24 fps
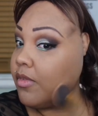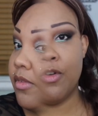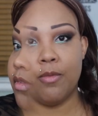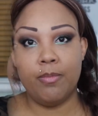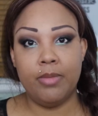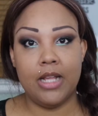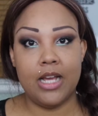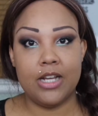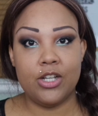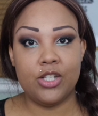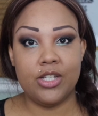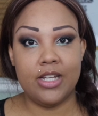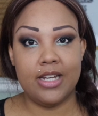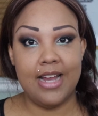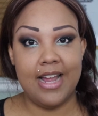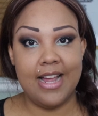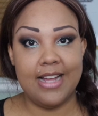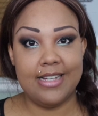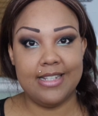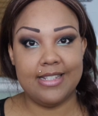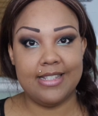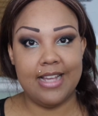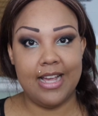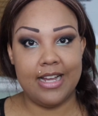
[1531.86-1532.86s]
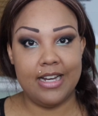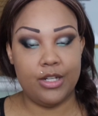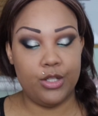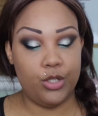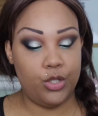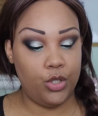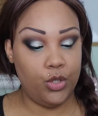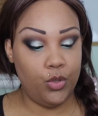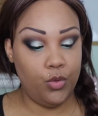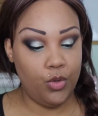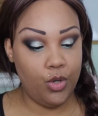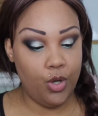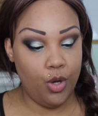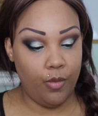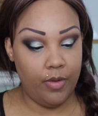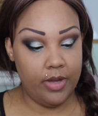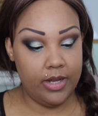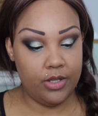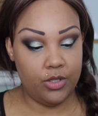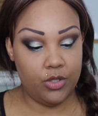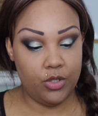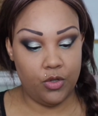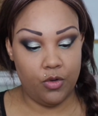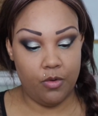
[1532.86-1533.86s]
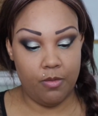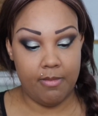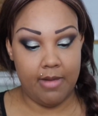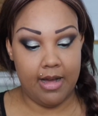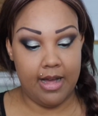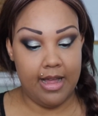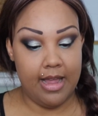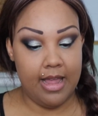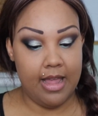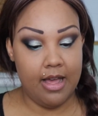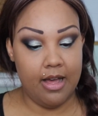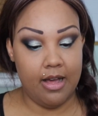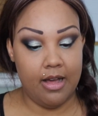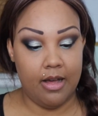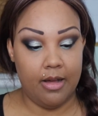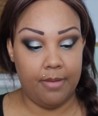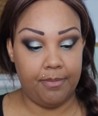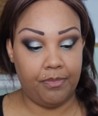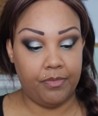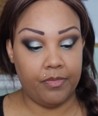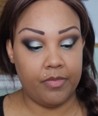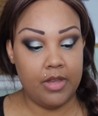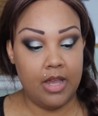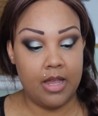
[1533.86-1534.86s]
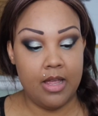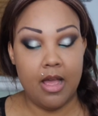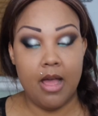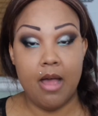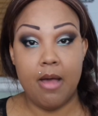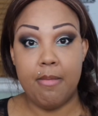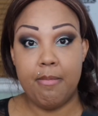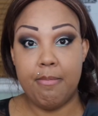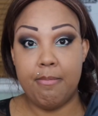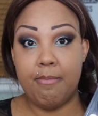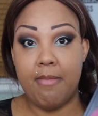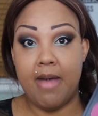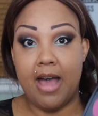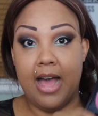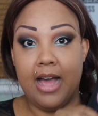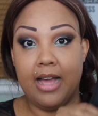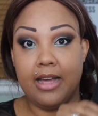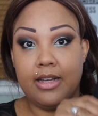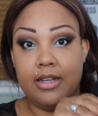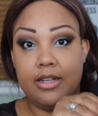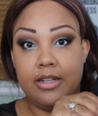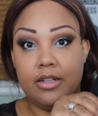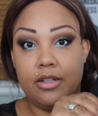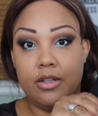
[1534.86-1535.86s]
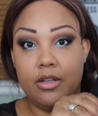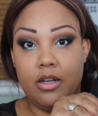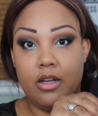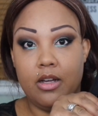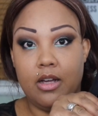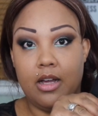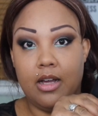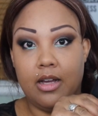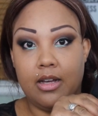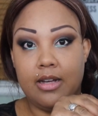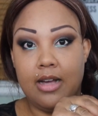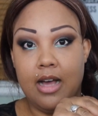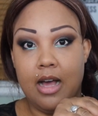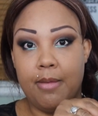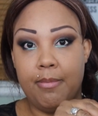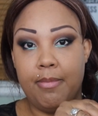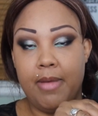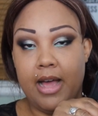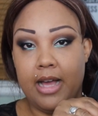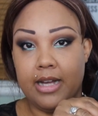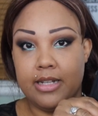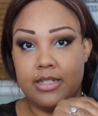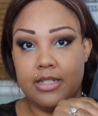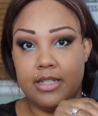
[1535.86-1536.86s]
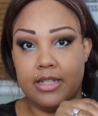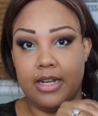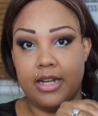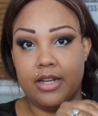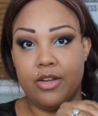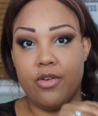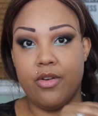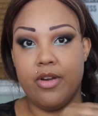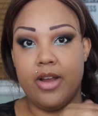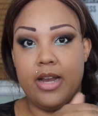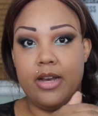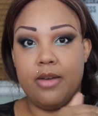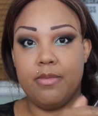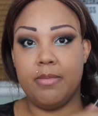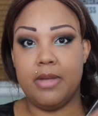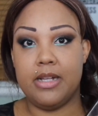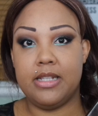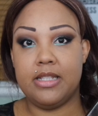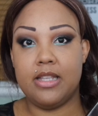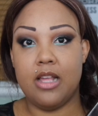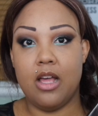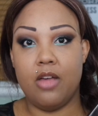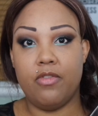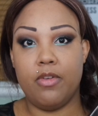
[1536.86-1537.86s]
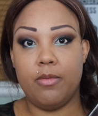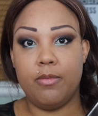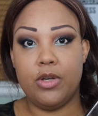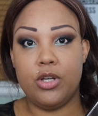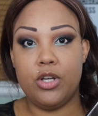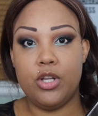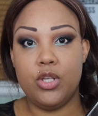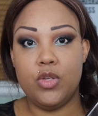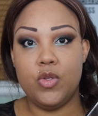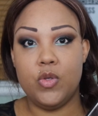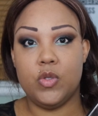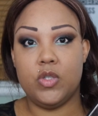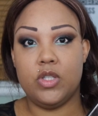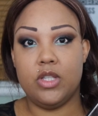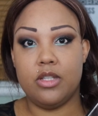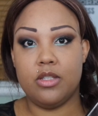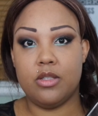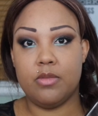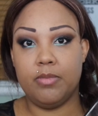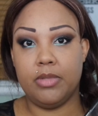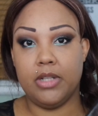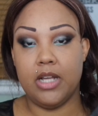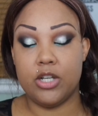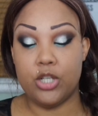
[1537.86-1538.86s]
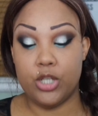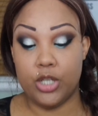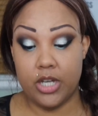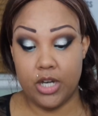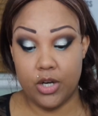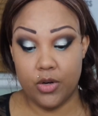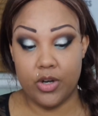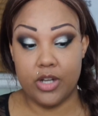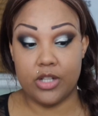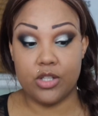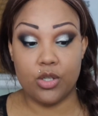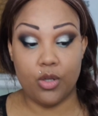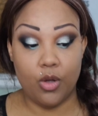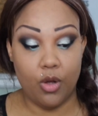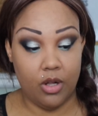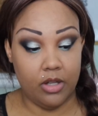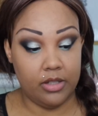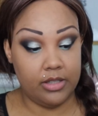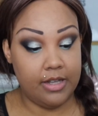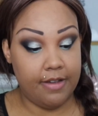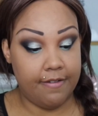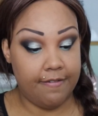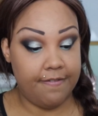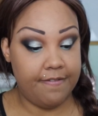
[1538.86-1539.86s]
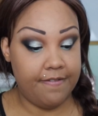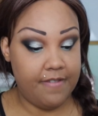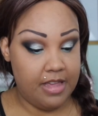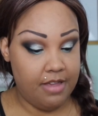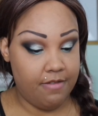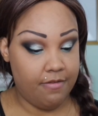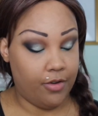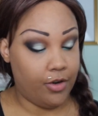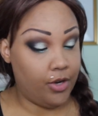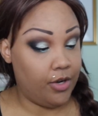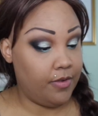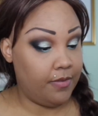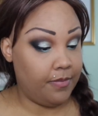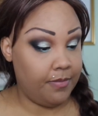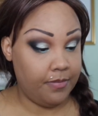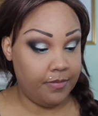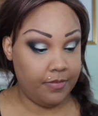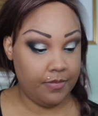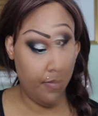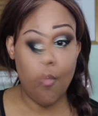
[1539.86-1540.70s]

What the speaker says: For blush today, I decided to go into my MAC compact that I created myself. I'm going to use this blush here. It's called Fever.